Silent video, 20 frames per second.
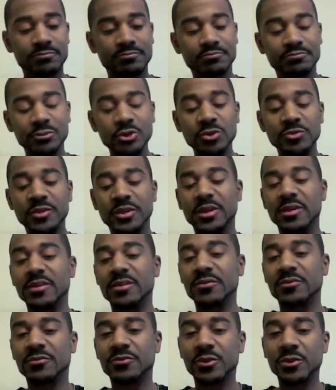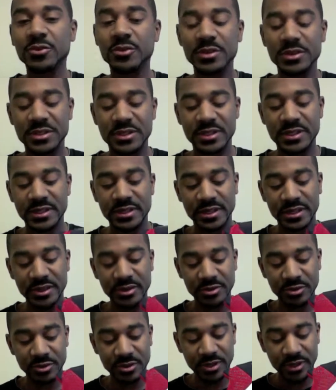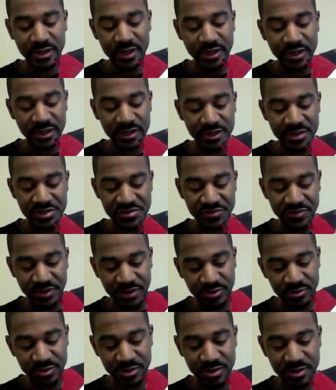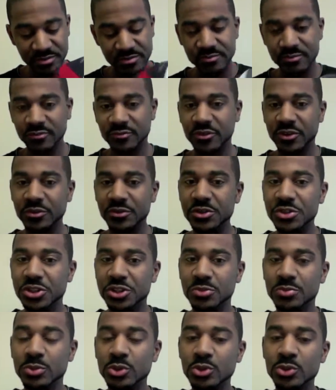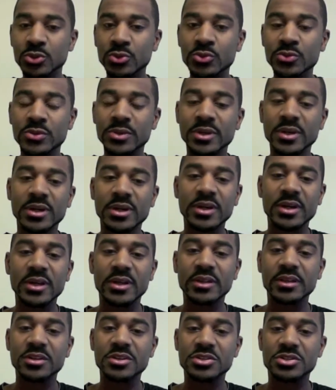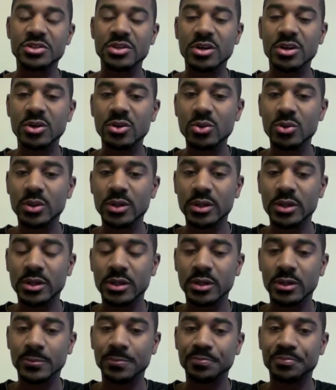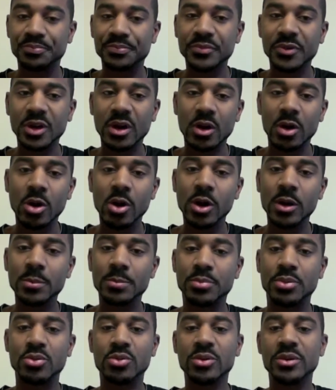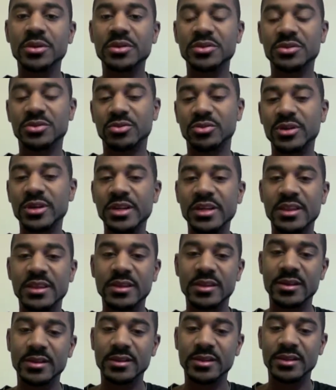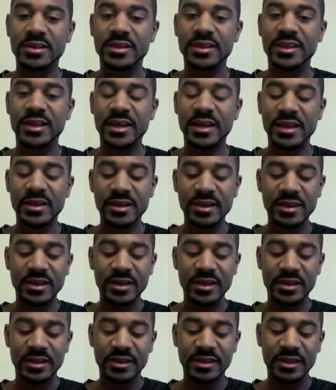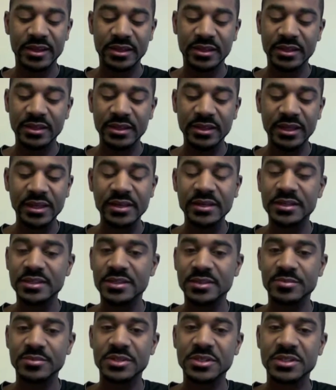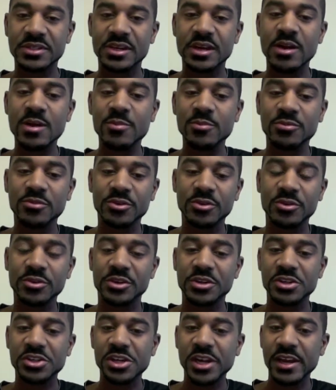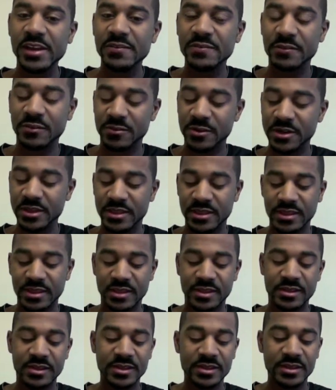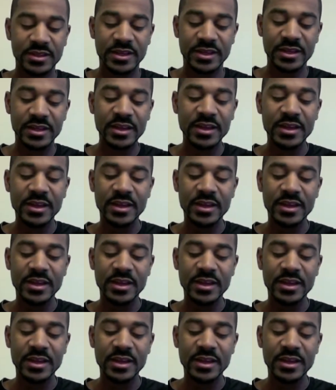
Moving on further to the inner, it is very, very smooth. There's no hard points or anything like that could lead to some discomfort or chafing or anything like that.